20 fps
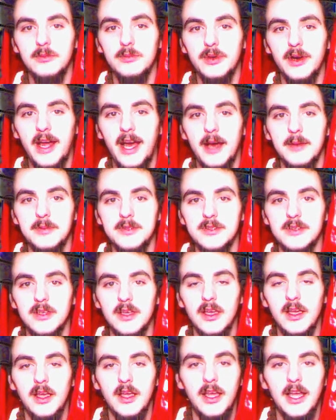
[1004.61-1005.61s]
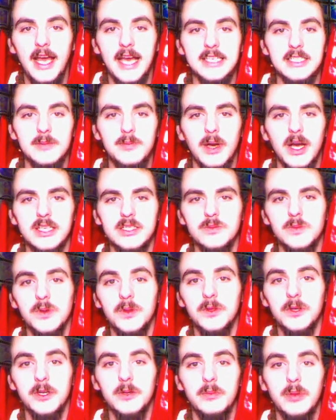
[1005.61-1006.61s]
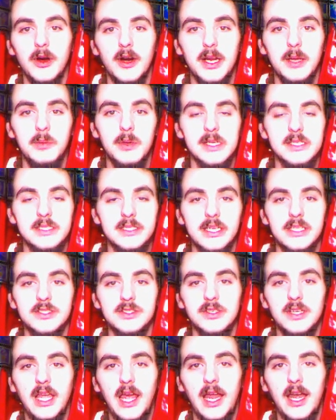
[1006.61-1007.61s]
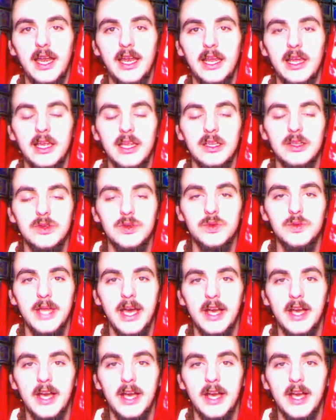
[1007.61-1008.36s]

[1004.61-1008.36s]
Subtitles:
perhaps as a possible third-party presidential candidate in